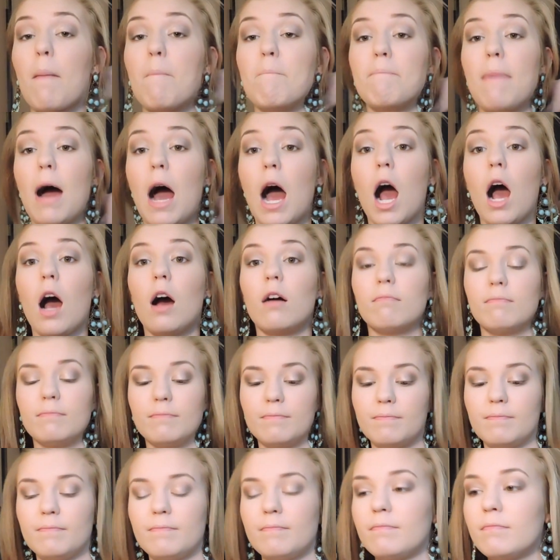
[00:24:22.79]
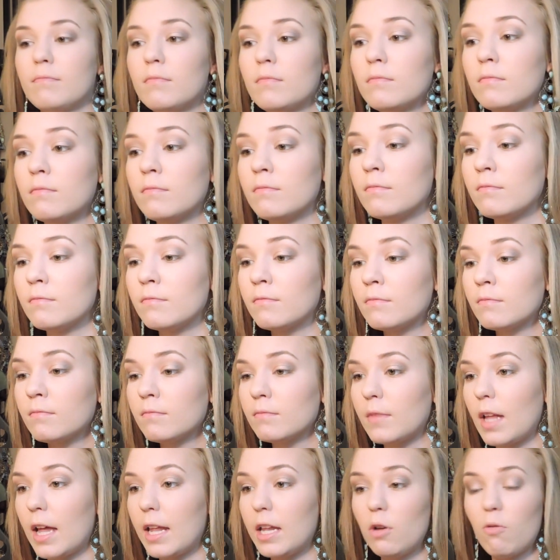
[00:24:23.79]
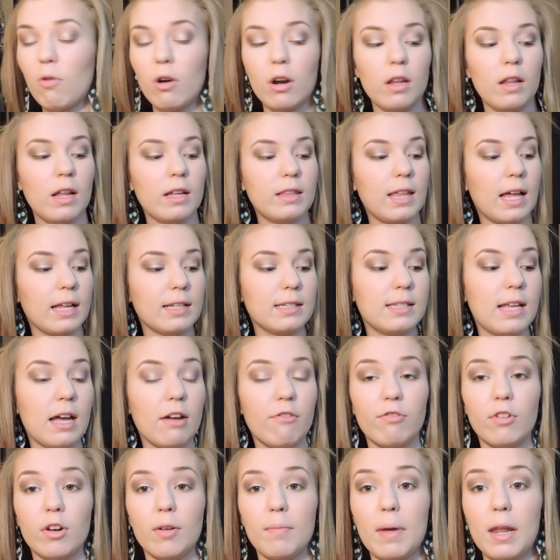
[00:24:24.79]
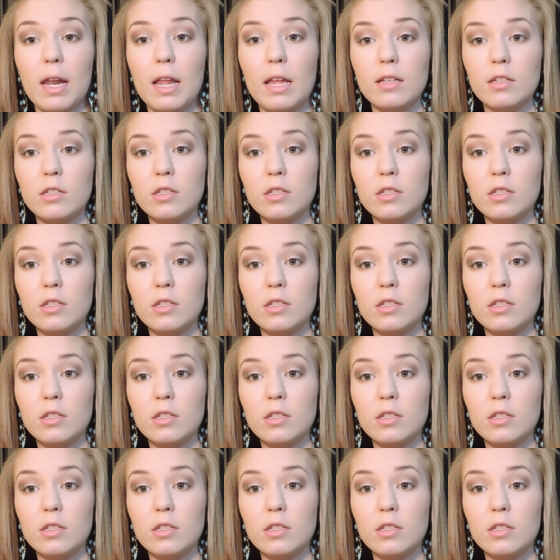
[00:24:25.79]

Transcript: Wow. And you want to let that set for a minute,